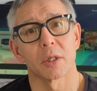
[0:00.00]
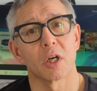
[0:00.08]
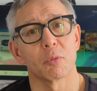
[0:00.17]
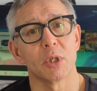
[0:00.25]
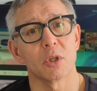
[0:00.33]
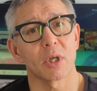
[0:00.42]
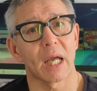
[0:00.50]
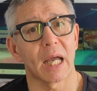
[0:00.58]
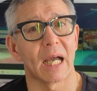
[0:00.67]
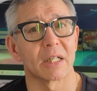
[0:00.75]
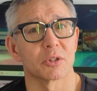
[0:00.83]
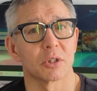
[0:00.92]
Now, if we look
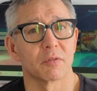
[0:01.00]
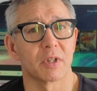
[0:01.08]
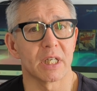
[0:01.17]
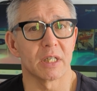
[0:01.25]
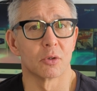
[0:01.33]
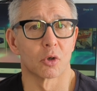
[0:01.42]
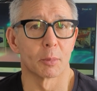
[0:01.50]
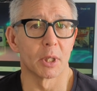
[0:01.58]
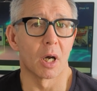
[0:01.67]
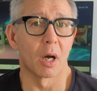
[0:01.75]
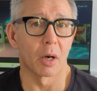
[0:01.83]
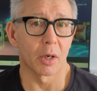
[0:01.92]
at sort of the normal
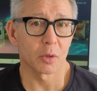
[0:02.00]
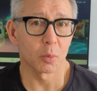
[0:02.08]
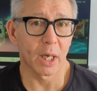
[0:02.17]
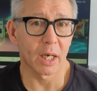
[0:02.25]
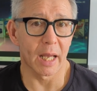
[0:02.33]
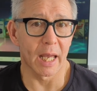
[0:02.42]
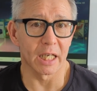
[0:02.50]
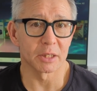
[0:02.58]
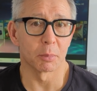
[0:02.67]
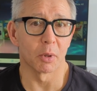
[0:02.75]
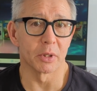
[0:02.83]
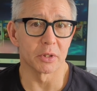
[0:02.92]
hardware
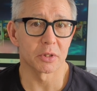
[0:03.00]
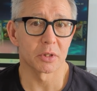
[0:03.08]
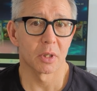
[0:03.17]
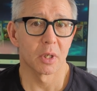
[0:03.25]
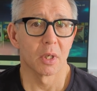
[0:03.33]
exploits,